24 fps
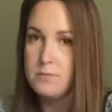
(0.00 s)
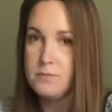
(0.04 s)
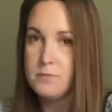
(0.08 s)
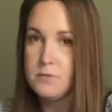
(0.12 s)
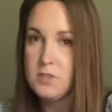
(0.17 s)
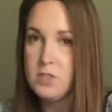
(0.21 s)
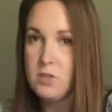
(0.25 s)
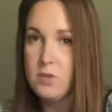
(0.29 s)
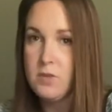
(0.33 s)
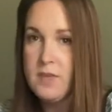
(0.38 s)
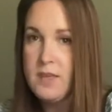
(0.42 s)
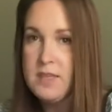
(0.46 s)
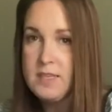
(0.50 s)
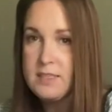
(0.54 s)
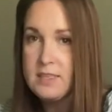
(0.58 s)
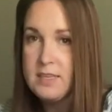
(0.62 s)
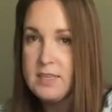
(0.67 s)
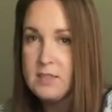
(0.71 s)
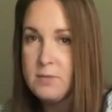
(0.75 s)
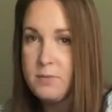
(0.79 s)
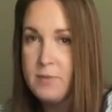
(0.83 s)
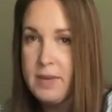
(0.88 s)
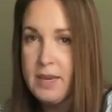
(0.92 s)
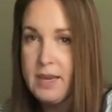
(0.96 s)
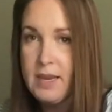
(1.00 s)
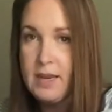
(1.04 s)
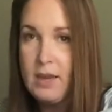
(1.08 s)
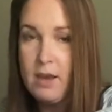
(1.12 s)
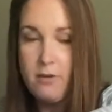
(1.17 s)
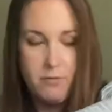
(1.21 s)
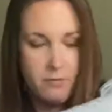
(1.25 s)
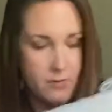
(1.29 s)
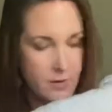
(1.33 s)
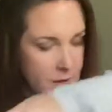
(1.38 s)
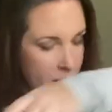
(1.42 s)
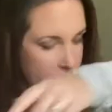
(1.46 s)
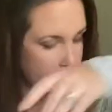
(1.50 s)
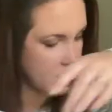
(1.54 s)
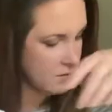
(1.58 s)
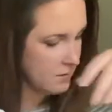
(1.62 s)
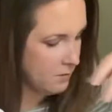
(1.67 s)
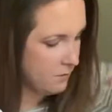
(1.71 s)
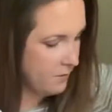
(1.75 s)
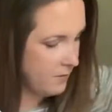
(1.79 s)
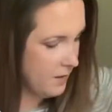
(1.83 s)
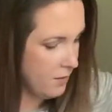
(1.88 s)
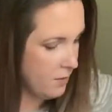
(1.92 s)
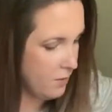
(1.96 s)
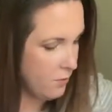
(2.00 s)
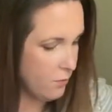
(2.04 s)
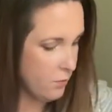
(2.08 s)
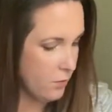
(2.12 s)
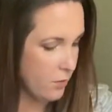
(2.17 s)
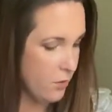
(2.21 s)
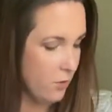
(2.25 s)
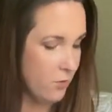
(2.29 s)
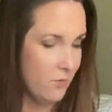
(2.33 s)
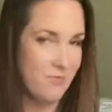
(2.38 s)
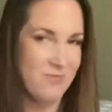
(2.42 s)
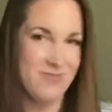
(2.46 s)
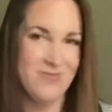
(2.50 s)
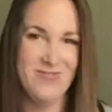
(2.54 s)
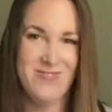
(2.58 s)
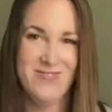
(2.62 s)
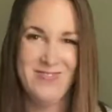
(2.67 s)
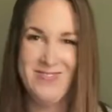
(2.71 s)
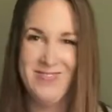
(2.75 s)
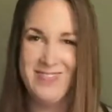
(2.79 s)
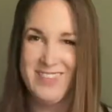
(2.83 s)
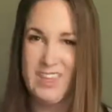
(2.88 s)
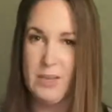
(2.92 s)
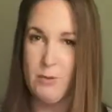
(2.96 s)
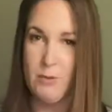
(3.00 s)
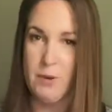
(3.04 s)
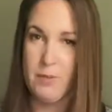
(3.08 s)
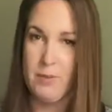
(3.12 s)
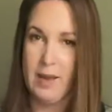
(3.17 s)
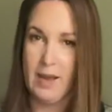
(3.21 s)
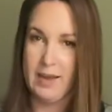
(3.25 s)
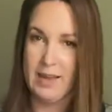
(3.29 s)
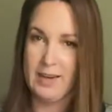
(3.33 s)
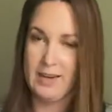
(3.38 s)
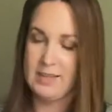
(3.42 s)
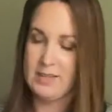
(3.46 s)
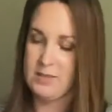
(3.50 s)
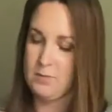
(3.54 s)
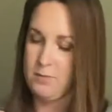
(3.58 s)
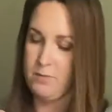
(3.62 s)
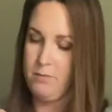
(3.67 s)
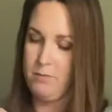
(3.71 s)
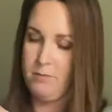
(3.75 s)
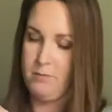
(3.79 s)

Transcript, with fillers: So this is big enough for them to fit through. He went back in his